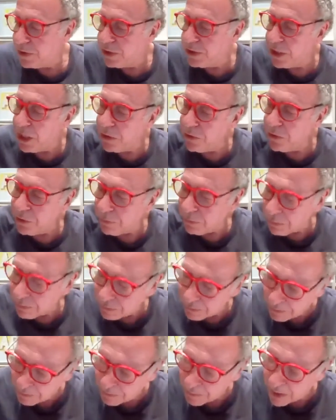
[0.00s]
don't
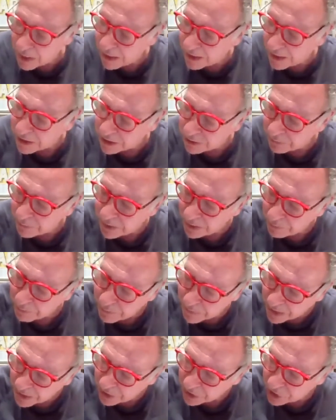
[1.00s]
mind me
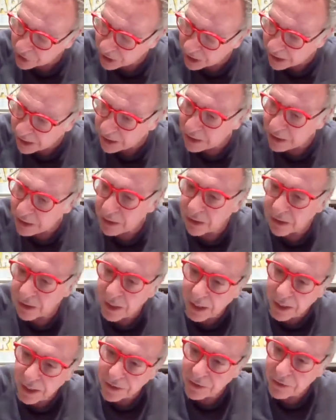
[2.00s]
mentioning,
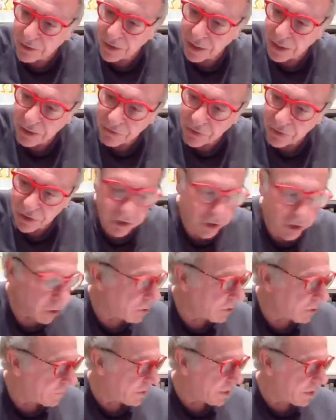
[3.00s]
I don't think I've got a
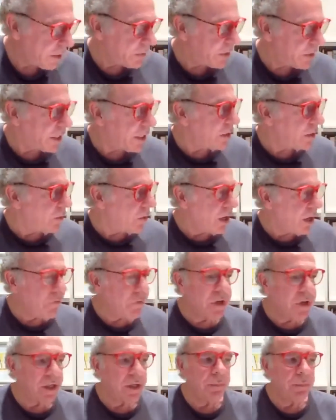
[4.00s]
copy of it here, but anyway, I've
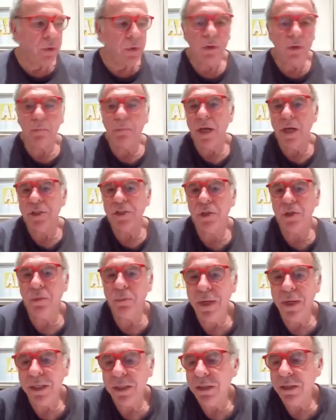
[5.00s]
written a book, Magical
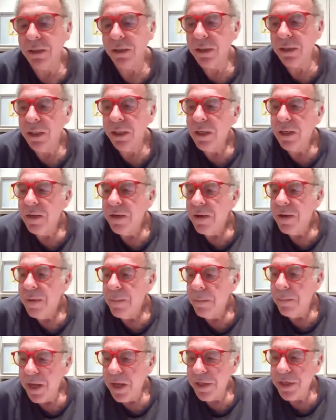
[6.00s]
Mental
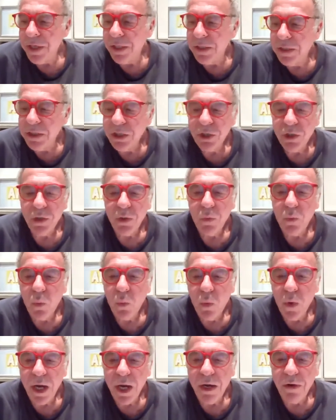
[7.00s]
Methods,
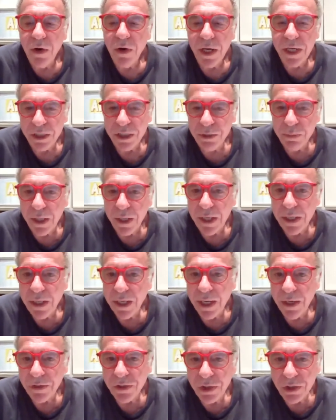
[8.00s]
where I explain
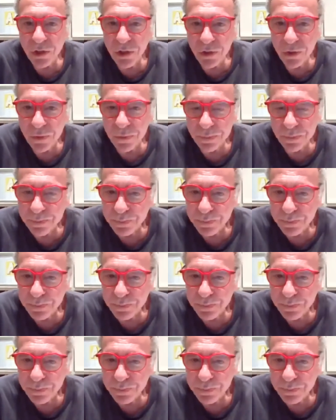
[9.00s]
how to do